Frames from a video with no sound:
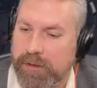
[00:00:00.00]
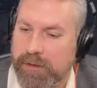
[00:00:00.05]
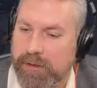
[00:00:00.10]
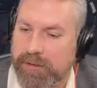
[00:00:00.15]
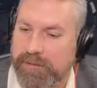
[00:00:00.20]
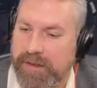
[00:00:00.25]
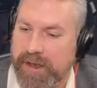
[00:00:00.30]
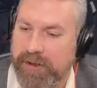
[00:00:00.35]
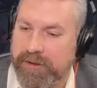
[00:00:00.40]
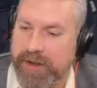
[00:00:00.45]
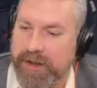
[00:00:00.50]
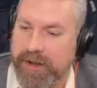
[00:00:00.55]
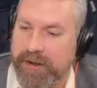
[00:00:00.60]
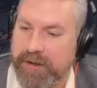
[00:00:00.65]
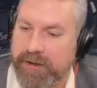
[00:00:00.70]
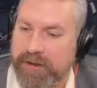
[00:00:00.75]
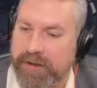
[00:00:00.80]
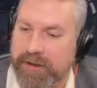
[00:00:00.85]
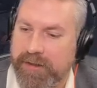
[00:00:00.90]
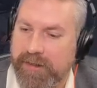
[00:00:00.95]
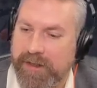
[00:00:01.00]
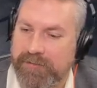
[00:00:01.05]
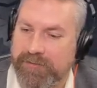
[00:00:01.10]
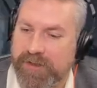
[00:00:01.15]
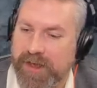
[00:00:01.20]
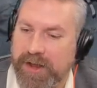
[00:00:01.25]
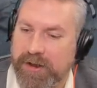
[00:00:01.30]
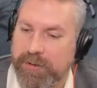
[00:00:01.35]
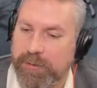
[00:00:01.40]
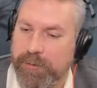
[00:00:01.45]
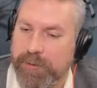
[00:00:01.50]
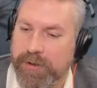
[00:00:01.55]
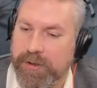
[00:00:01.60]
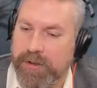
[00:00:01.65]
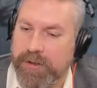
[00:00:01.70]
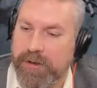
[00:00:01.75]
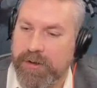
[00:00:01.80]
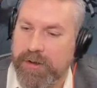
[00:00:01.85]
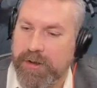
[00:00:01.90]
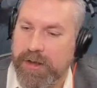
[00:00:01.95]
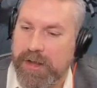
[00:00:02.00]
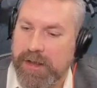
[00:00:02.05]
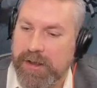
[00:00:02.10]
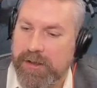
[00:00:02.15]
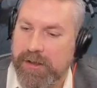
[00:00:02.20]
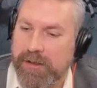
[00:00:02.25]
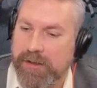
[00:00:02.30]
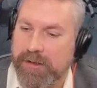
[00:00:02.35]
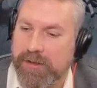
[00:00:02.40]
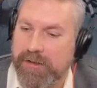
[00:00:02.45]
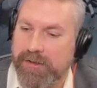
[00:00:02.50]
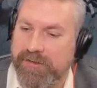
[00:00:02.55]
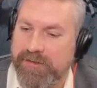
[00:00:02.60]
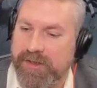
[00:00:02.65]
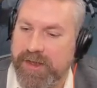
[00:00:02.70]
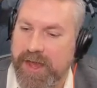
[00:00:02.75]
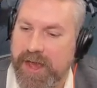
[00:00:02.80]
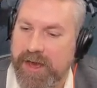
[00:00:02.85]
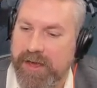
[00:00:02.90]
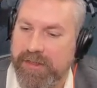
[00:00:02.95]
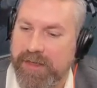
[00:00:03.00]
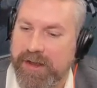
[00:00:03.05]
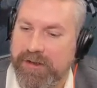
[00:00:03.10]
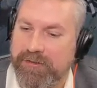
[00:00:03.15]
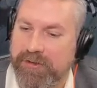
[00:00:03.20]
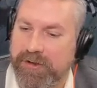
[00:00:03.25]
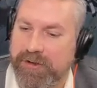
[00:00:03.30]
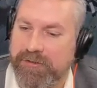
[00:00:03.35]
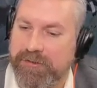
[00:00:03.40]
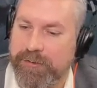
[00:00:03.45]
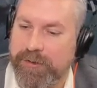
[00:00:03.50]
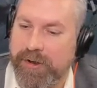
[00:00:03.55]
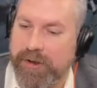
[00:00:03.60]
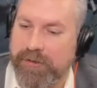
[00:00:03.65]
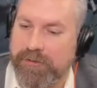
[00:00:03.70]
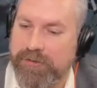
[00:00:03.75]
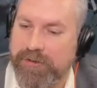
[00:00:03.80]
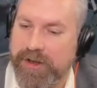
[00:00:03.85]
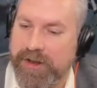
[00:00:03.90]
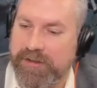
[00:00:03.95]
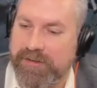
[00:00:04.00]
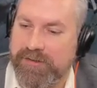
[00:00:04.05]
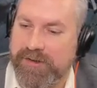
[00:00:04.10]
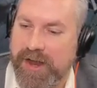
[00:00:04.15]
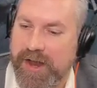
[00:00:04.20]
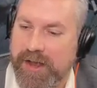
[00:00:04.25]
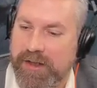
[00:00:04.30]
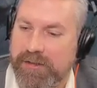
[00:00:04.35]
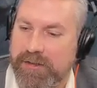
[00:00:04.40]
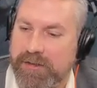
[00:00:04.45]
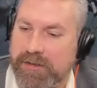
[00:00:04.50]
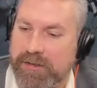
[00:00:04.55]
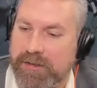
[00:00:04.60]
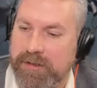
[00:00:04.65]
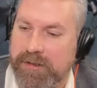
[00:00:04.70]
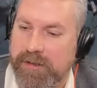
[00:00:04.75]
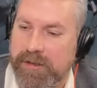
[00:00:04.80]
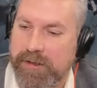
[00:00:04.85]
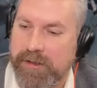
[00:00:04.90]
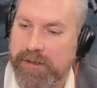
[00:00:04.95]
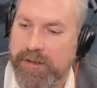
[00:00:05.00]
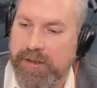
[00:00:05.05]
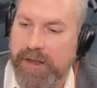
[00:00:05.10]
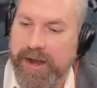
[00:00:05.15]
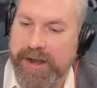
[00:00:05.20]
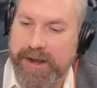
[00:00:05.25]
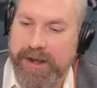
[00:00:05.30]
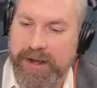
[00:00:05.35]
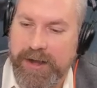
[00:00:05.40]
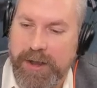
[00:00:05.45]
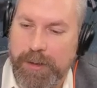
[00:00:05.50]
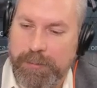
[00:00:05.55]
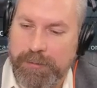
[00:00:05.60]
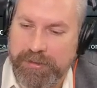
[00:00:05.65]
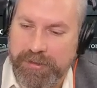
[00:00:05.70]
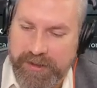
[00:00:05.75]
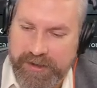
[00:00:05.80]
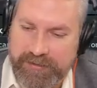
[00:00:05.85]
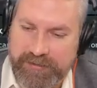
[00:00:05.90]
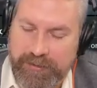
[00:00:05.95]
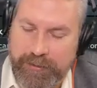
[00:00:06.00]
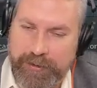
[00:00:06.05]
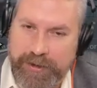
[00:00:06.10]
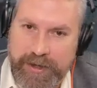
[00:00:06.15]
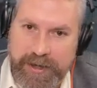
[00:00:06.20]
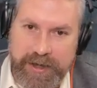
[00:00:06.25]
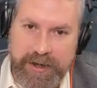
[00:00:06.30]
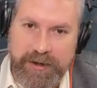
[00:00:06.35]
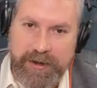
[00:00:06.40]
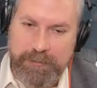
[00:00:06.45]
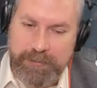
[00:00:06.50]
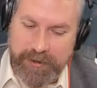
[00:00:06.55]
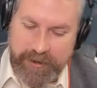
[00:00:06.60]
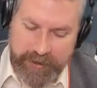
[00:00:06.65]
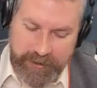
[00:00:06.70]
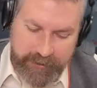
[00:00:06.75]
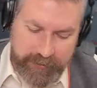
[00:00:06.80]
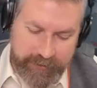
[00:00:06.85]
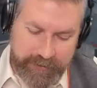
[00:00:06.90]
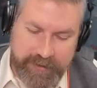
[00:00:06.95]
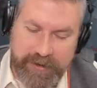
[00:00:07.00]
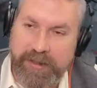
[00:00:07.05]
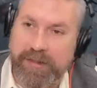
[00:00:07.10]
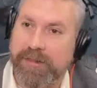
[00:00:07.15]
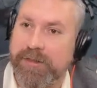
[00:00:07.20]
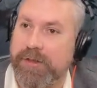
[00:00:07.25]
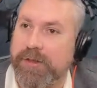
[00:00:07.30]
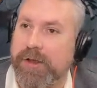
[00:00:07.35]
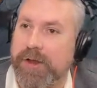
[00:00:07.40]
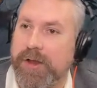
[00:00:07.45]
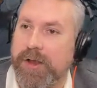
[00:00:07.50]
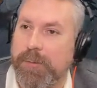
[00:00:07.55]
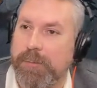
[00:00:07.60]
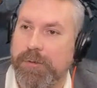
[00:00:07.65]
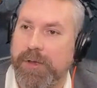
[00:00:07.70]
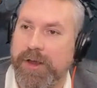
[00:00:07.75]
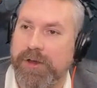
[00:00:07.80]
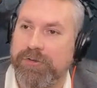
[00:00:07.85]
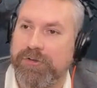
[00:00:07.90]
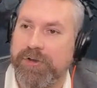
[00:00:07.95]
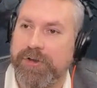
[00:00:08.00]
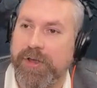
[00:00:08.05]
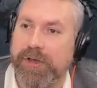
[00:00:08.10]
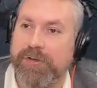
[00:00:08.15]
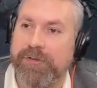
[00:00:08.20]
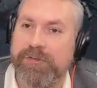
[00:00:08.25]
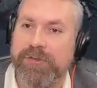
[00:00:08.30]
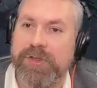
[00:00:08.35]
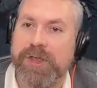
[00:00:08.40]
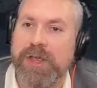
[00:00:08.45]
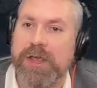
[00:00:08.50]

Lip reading: Down here in the left-hand corner. You see how they turn to an alternate style? I got a couple things going in here. I'm going to go into a couple extra notes.